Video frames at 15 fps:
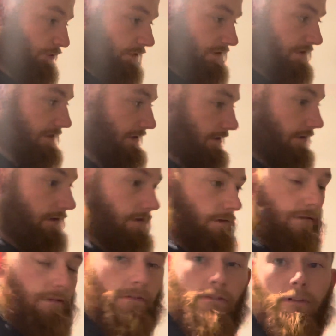was here
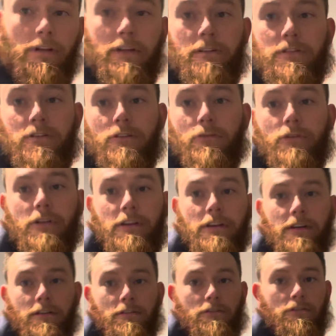letting us know what he
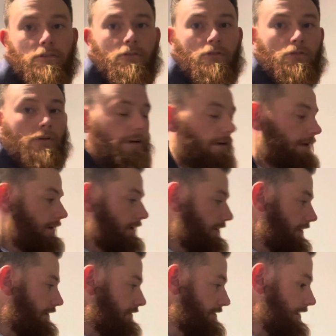needed to do.
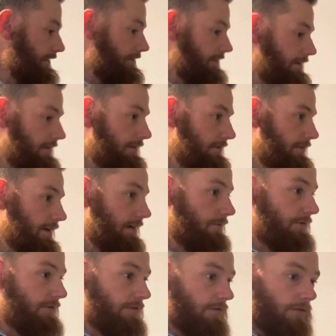He said it's an easy job,
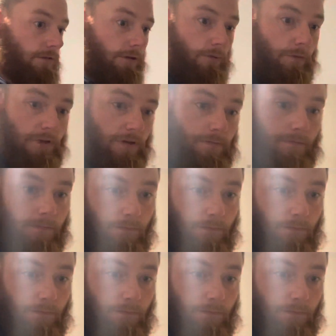so he'll be